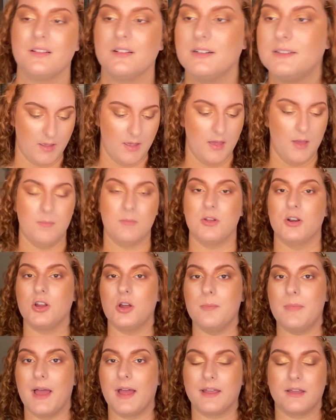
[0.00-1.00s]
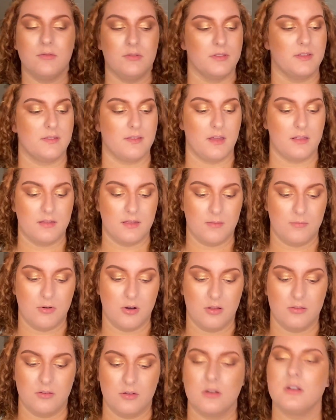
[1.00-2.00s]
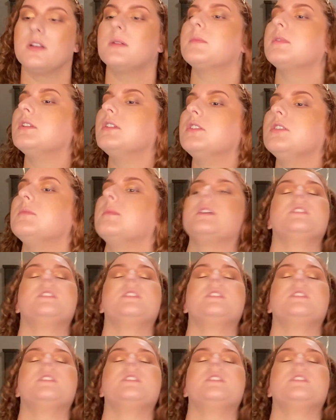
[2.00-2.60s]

I'm gonna go back in with a sunset bronzer and I'm gonna do